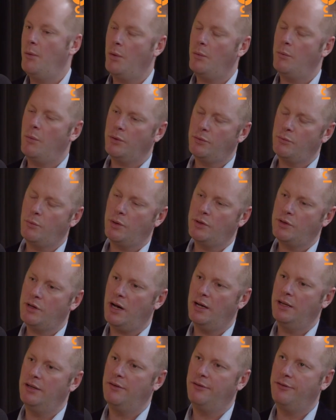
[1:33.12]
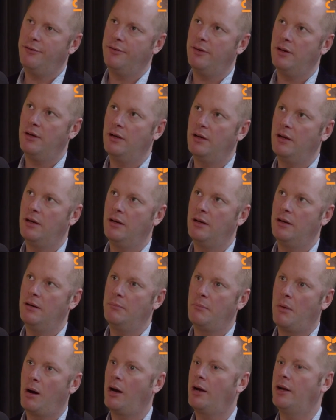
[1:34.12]
Well, what kind of
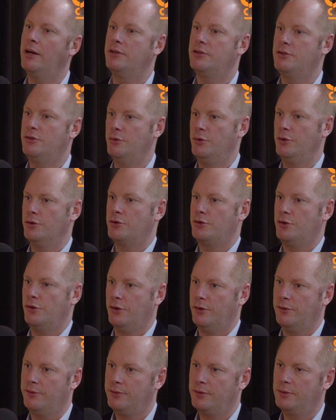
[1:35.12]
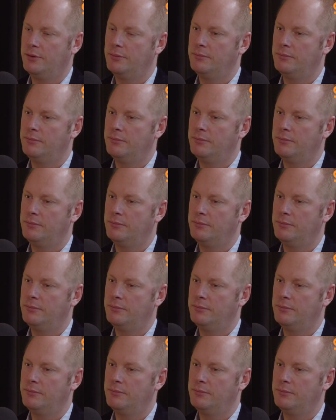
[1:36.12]
markets do you serve?